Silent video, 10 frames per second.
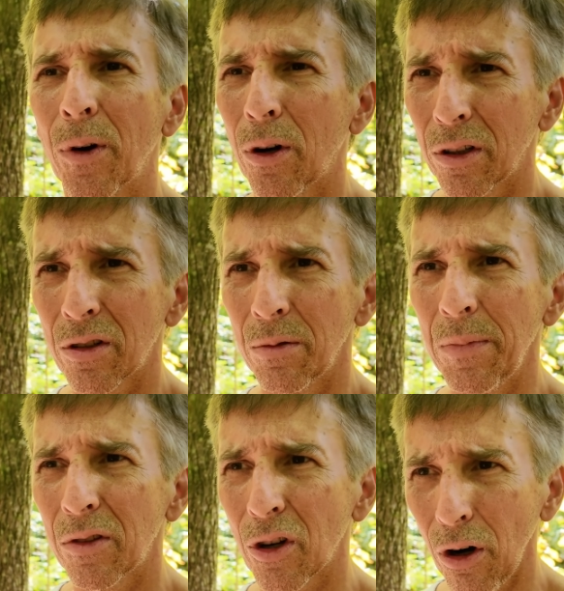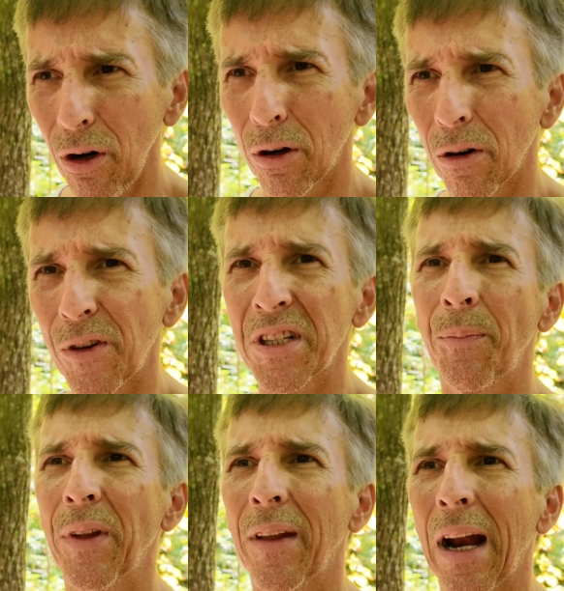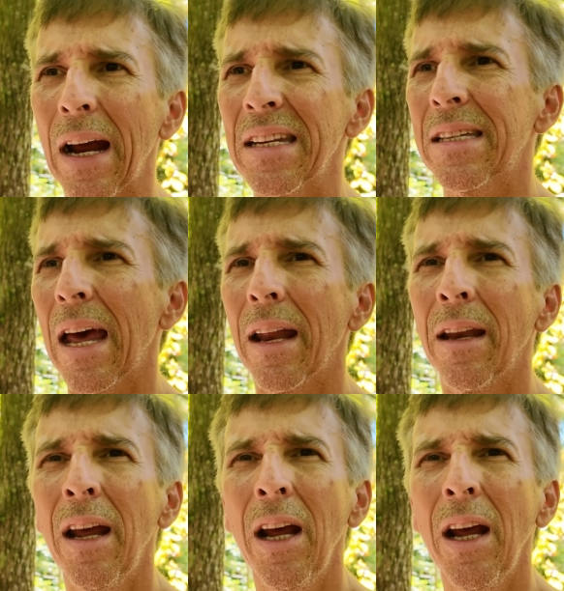to her for something that I said